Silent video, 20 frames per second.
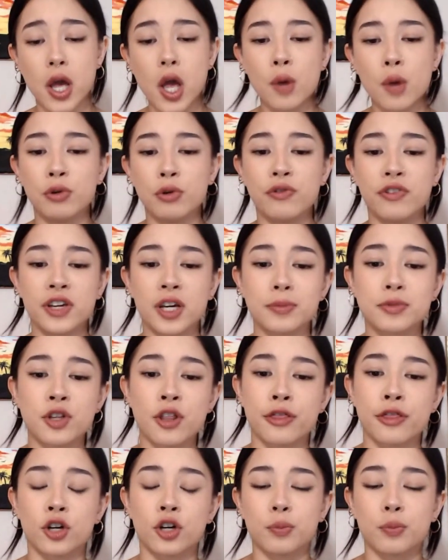Moving up to
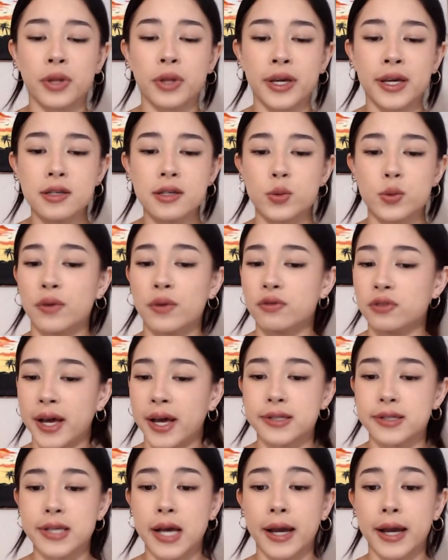third place, we have
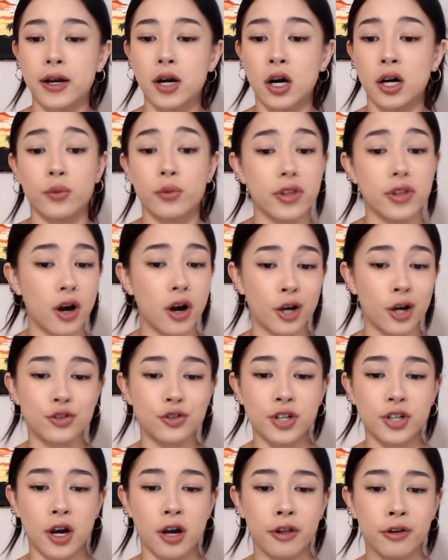Lex Icon with one hundred
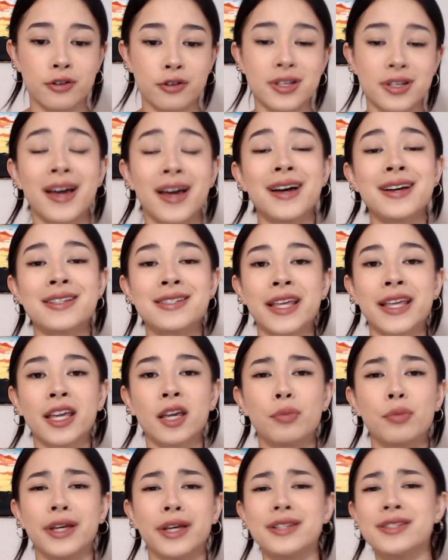dollars. Second
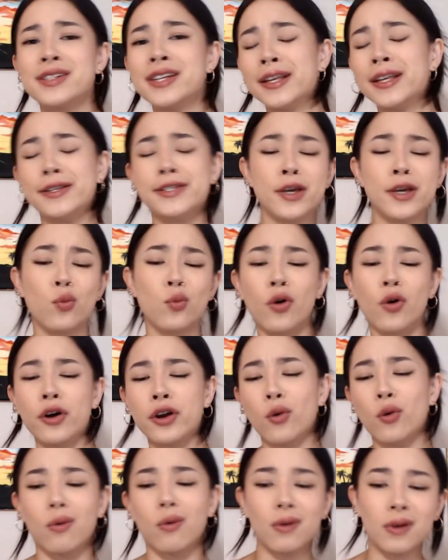place, T T Warrior
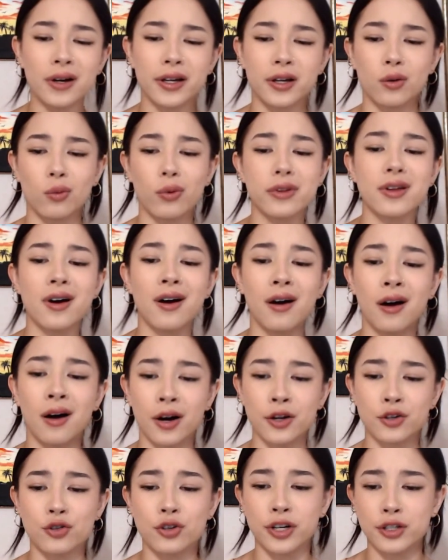One with one
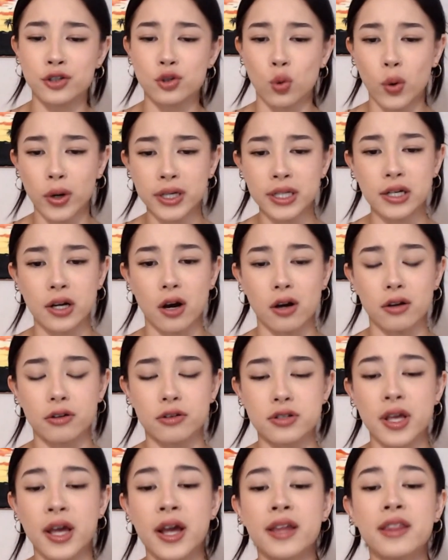hundred twenty dollars.
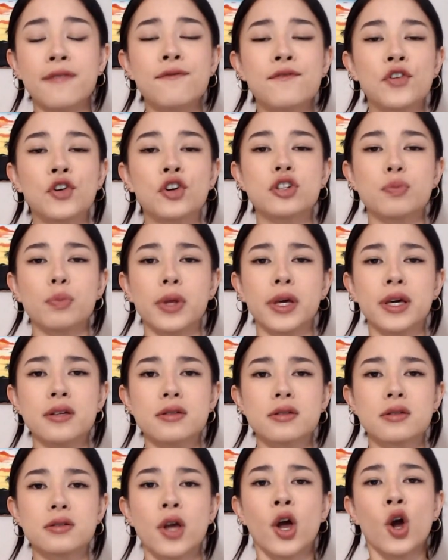And then first
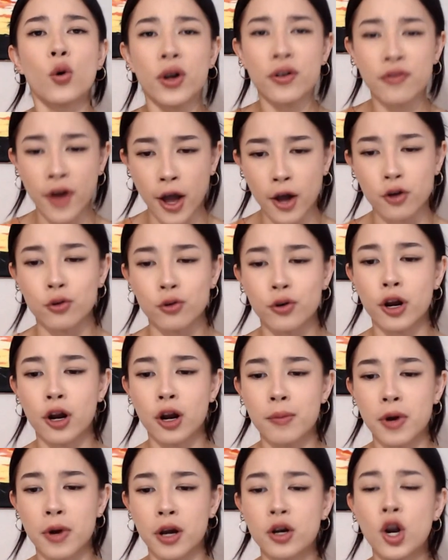place, we have Akko
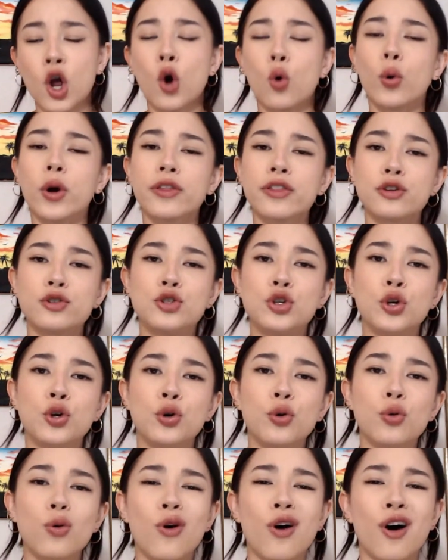Karamon with
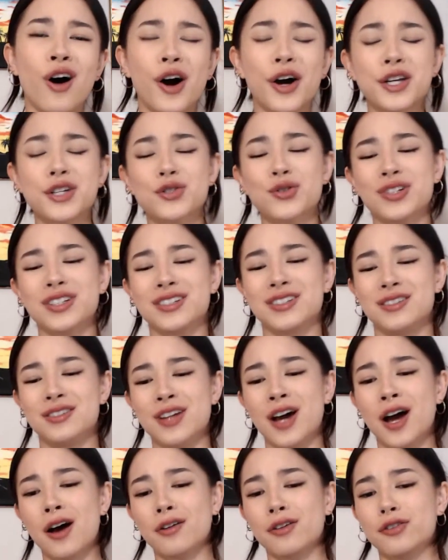two hundred
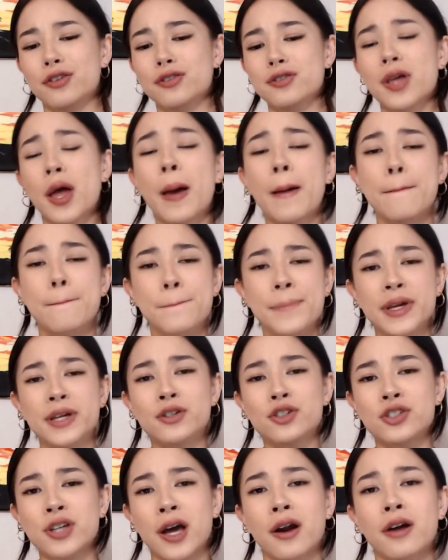dollars. Big
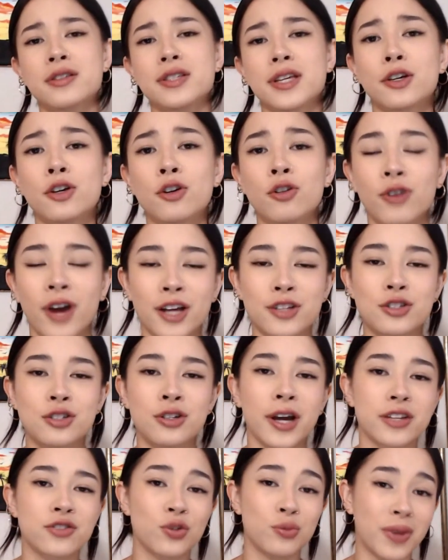shoutouts and congrats to you
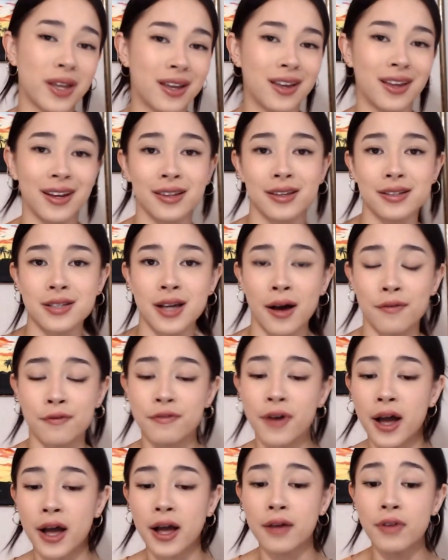guys for making it in the top
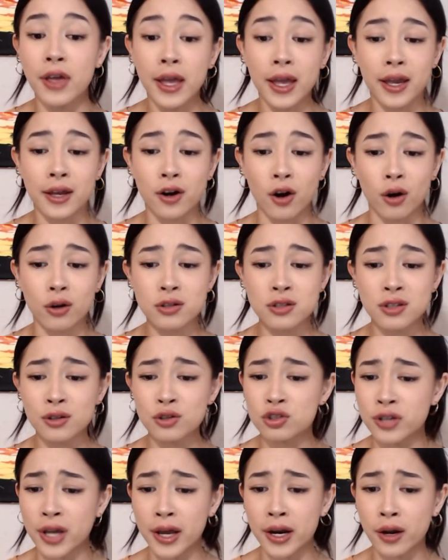five, and also
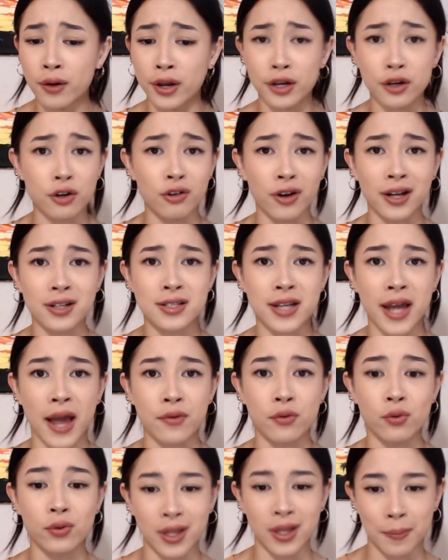shoutout and congrats to
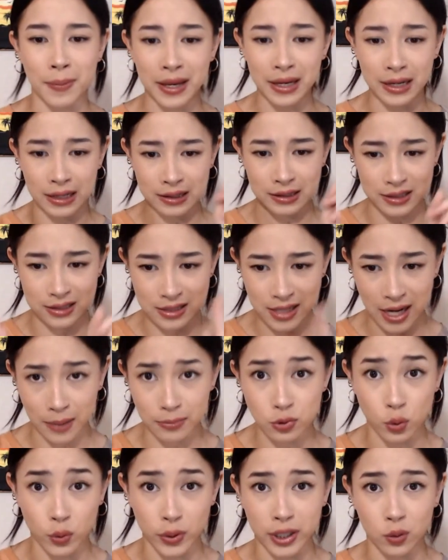everyone that made it in this top
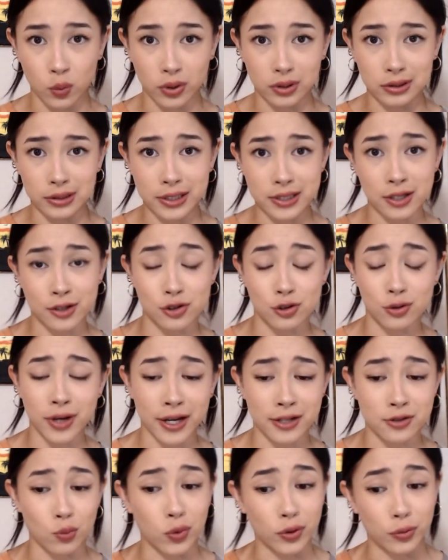twenty-one list because you
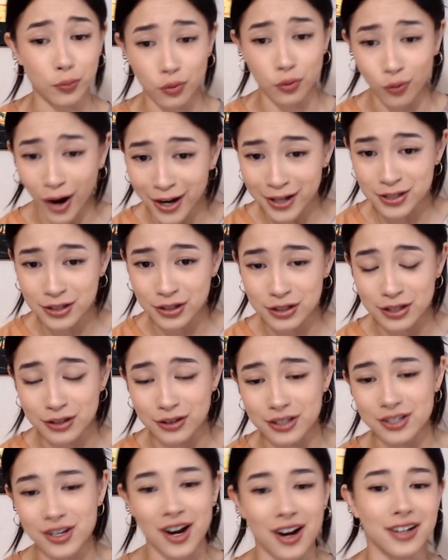guys won prizes in
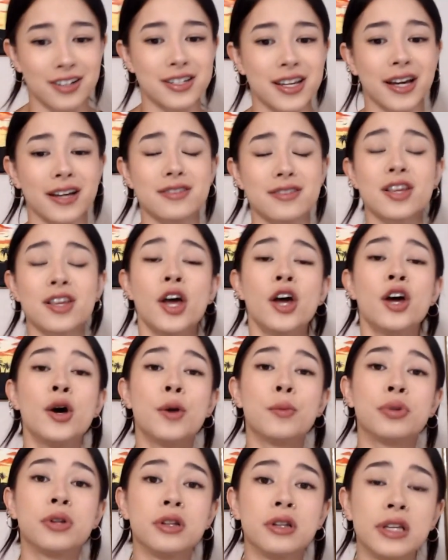this contest.
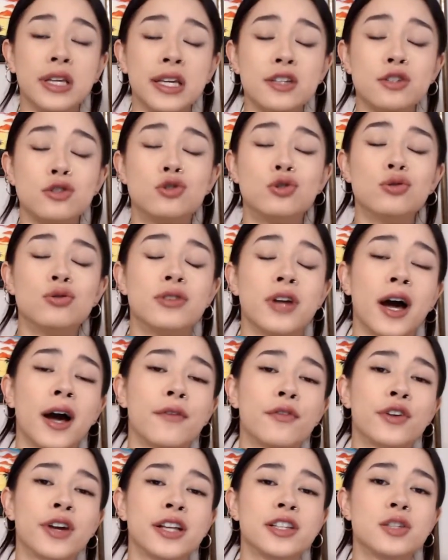Please do not
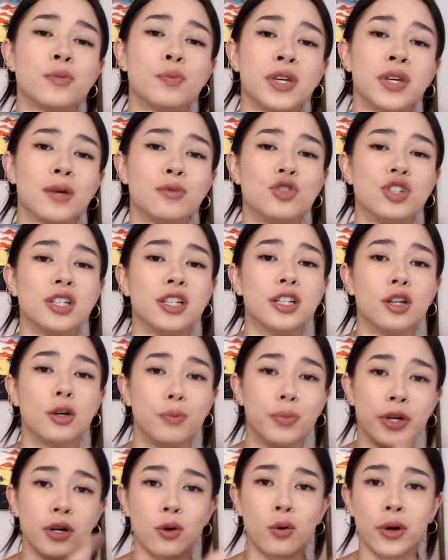forget to P M Genie your
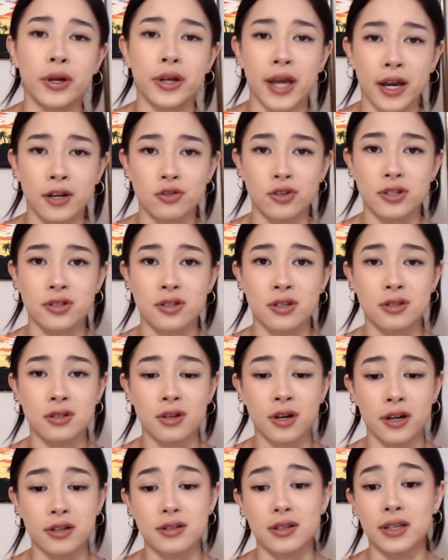Bitcoin addresses
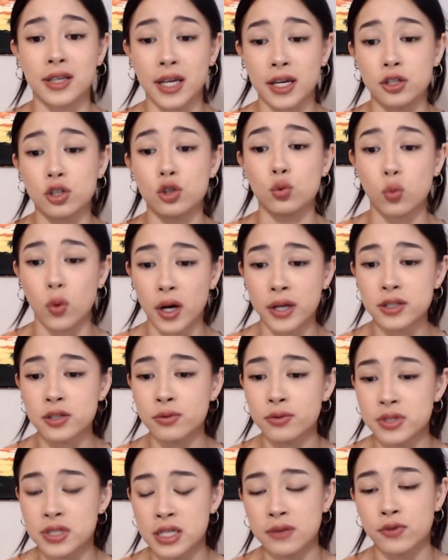because, again, you want to
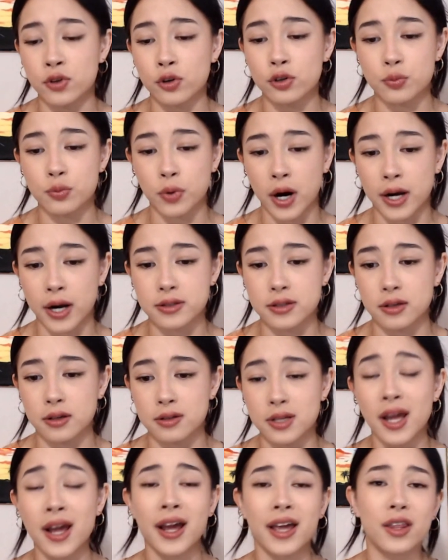receive those prizes.
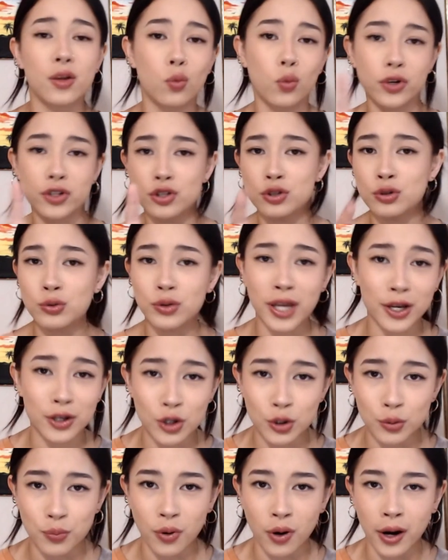And then once you get
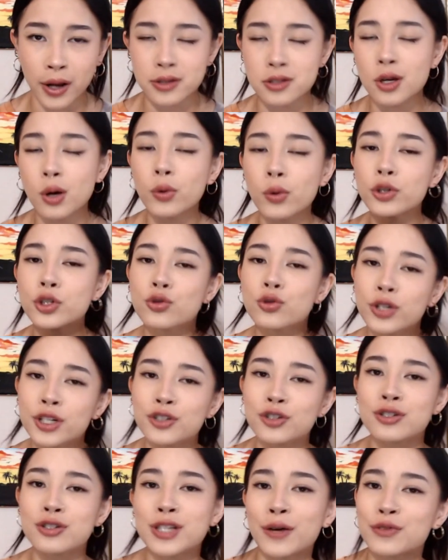your prize, go and treat
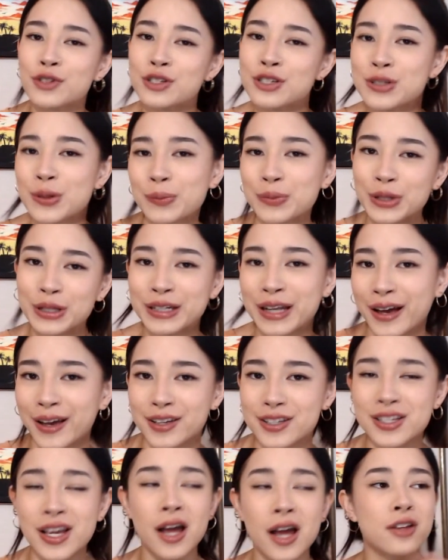yourself to something
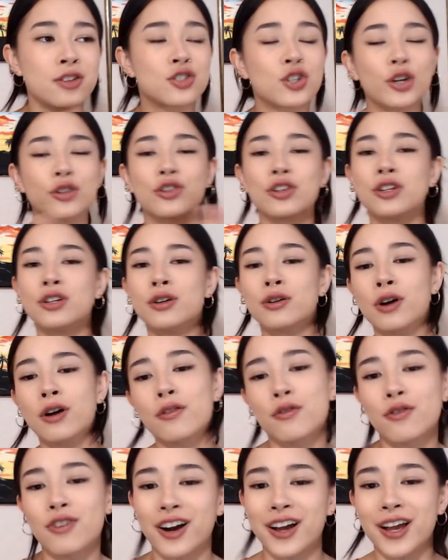nice. Start the year
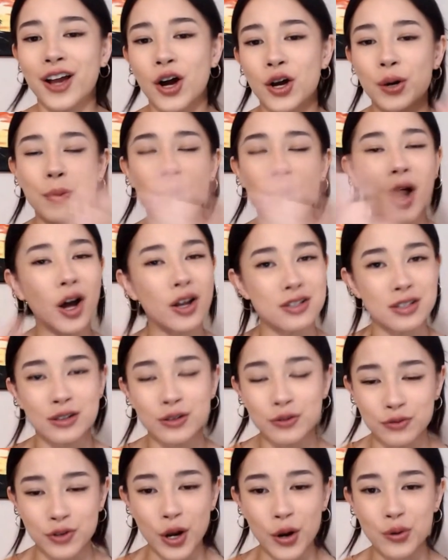off right on a positive
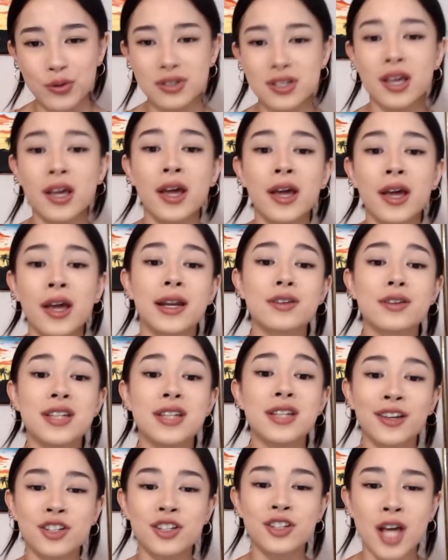note. Now, staying
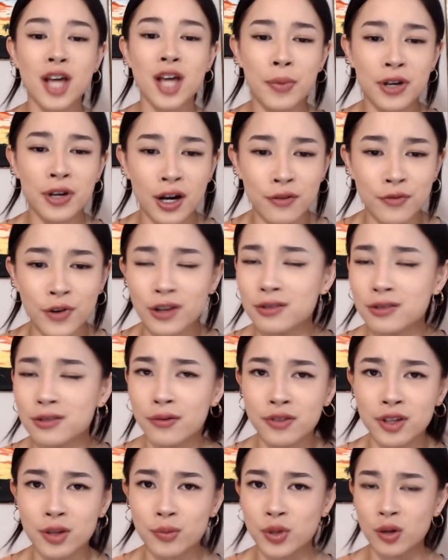on the topic of our
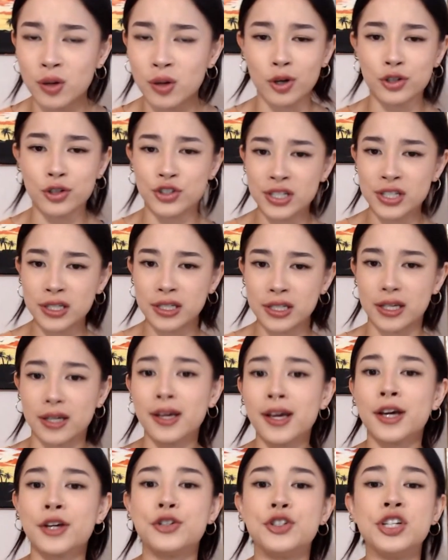lovely B M R Genie,
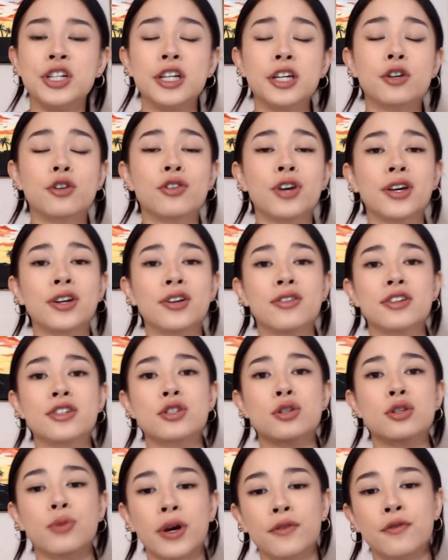Genie created this
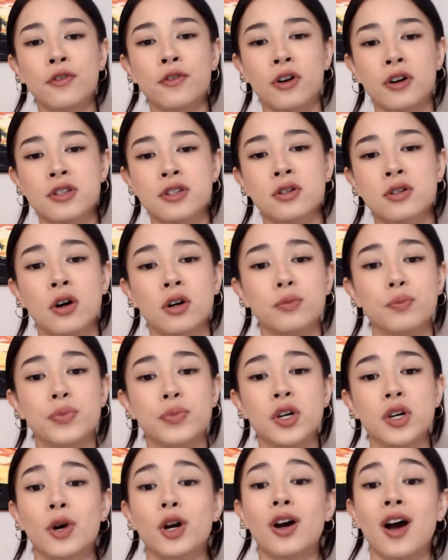thread for us called B
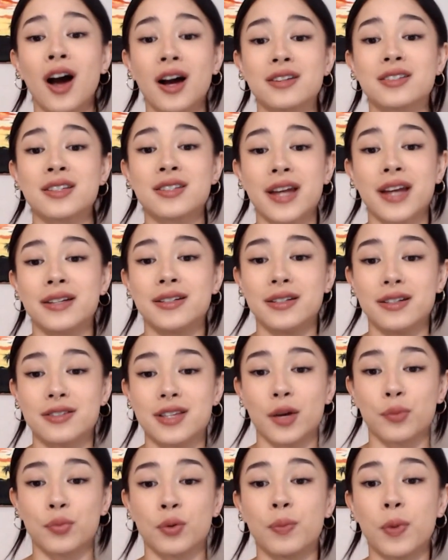M R Contest Ideas
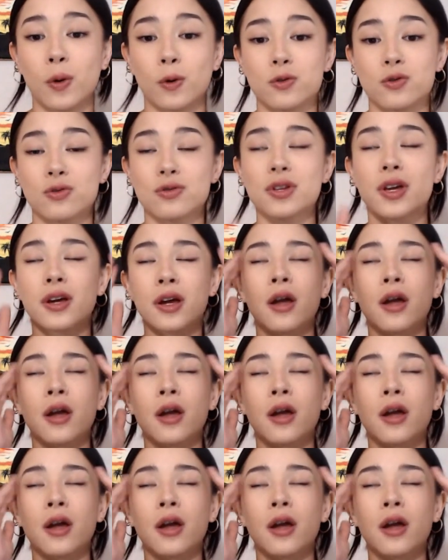and Proposals.